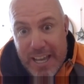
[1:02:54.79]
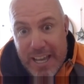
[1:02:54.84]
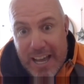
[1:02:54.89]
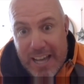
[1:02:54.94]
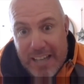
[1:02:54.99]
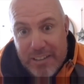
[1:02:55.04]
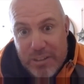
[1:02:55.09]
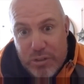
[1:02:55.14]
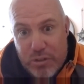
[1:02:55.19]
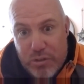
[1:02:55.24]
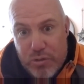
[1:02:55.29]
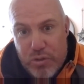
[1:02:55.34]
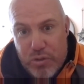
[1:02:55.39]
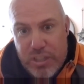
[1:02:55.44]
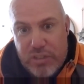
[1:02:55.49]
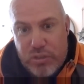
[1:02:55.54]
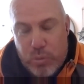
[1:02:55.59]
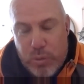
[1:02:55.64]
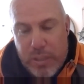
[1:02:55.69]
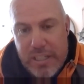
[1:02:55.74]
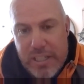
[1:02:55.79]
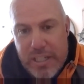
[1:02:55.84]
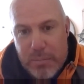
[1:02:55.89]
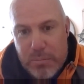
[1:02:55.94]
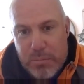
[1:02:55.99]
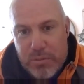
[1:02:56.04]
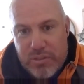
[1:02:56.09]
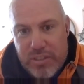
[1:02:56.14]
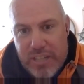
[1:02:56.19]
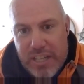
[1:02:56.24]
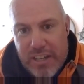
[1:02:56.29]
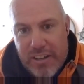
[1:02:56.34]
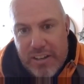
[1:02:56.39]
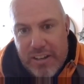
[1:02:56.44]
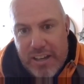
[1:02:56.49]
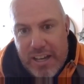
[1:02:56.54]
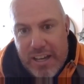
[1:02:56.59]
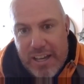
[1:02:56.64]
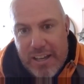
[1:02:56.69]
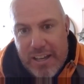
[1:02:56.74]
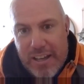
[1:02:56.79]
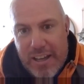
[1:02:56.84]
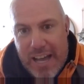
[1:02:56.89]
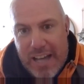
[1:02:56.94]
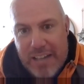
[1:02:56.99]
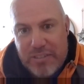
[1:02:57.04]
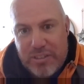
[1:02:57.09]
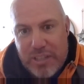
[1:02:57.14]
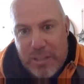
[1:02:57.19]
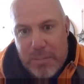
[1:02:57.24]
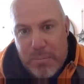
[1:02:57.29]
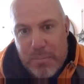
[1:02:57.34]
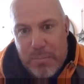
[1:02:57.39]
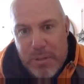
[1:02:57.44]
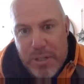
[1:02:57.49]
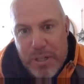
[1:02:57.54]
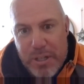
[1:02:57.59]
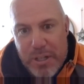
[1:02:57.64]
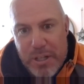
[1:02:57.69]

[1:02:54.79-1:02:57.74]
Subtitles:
and Rhys Williams there asked him,